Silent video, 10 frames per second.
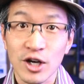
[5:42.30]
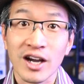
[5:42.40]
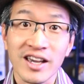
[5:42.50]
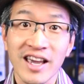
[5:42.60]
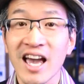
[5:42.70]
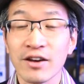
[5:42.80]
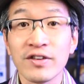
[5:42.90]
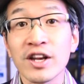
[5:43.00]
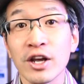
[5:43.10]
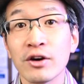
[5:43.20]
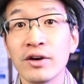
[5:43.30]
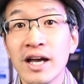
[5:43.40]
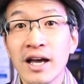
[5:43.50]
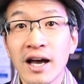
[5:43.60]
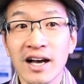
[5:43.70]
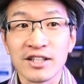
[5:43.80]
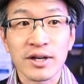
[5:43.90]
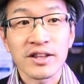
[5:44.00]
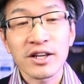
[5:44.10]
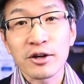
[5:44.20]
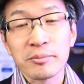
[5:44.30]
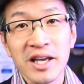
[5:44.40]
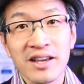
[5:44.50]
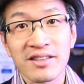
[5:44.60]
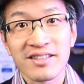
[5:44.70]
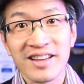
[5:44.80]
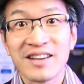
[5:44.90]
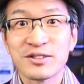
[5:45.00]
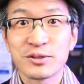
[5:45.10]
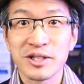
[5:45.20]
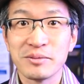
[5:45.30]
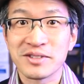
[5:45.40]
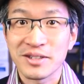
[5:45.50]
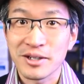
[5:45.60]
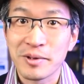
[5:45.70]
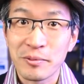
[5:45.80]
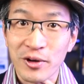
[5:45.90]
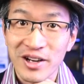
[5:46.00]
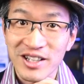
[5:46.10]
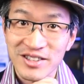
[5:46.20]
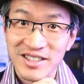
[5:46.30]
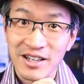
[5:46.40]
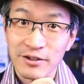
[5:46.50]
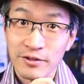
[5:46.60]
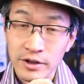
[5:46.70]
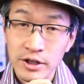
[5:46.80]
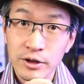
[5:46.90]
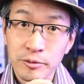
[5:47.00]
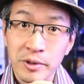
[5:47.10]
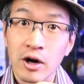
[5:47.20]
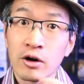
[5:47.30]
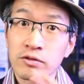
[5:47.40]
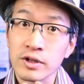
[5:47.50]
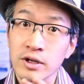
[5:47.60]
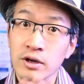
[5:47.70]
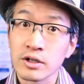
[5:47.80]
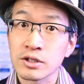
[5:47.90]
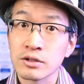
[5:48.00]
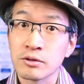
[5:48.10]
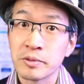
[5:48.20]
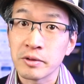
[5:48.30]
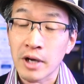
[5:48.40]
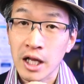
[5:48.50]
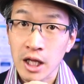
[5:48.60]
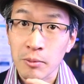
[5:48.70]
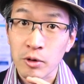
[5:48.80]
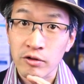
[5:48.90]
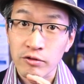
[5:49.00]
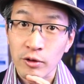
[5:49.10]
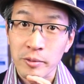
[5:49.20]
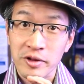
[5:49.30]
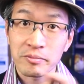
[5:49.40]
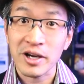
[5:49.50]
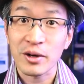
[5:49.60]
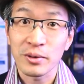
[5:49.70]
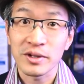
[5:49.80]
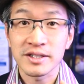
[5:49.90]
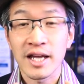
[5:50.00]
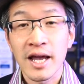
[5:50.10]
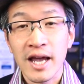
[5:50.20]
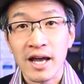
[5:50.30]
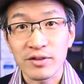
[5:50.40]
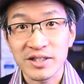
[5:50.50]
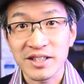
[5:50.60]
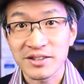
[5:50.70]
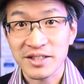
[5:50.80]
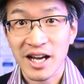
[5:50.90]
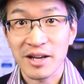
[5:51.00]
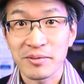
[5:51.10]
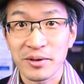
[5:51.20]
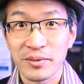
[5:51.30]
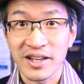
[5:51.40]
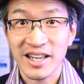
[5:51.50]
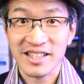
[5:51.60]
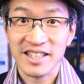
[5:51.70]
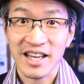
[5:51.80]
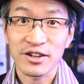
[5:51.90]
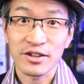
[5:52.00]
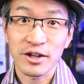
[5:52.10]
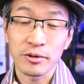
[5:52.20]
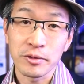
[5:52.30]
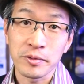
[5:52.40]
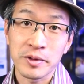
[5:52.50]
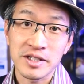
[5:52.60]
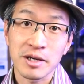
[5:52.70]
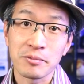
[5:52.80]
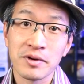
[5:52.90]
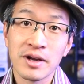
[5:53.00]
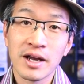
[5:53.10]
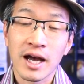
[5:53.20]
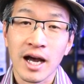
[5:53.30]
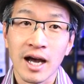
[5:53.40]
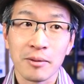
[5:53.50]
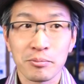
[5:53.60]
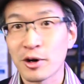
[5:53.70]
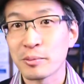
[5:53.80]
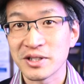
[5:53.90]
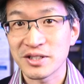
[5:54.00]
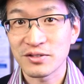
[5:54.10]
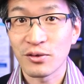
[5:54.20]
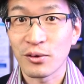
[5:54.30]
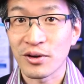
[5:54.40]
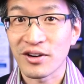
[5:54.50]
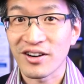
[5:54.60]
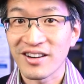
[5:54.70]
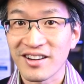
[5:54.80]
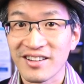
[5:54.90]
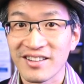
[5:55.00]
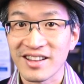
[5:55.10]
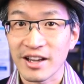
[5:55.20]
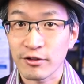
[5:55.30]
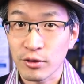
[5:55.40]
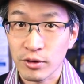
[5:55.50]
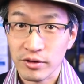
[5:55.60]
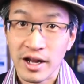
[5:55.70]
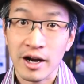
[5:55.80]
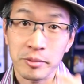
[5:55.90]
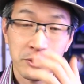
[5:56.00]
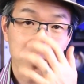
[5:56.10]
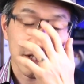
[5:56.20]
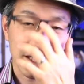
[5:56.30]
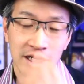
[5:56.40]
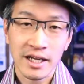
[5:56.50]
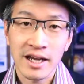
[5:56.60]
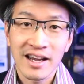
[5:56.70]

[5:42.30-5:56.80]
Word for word: talking head video uh, so I think it'll make live streams a little bit more interesting for you, but hopefully it'll also be a lot more informative. My goal is every single time that we get together, there will be some uh, purpose for like for that I'll be presenting.